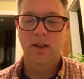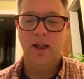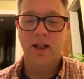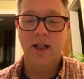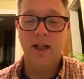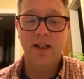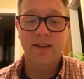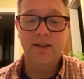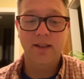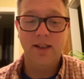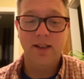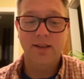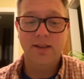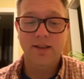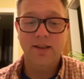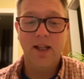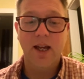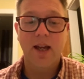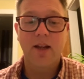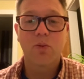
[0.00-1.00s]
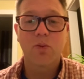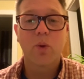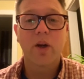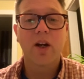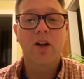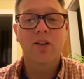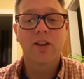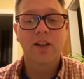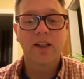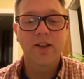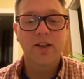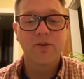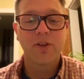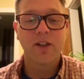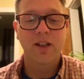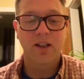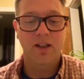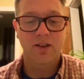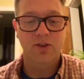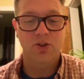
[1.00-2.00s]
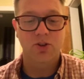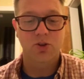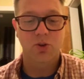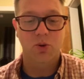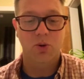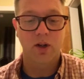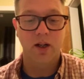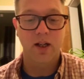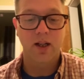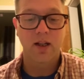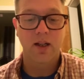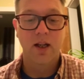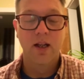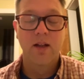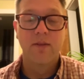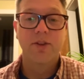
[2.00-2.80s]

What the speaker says: And as I said, we are living a story.